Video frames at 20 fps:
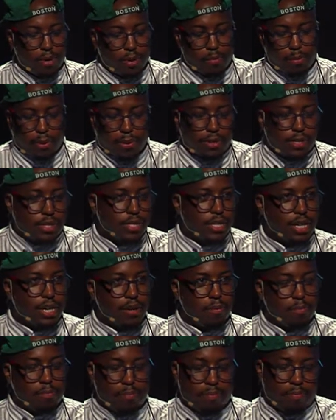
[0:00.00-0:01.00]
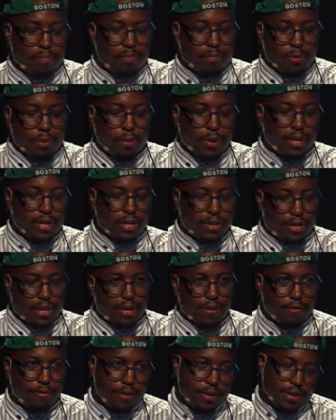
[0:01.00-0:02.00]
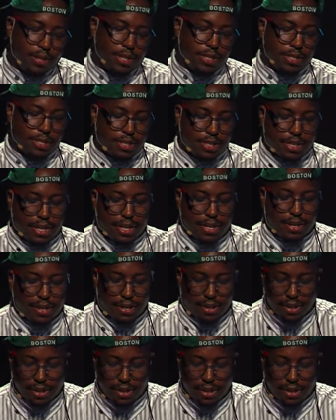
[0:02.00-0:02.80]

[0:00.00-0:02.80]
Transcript: approach type the way that they feel is exciting.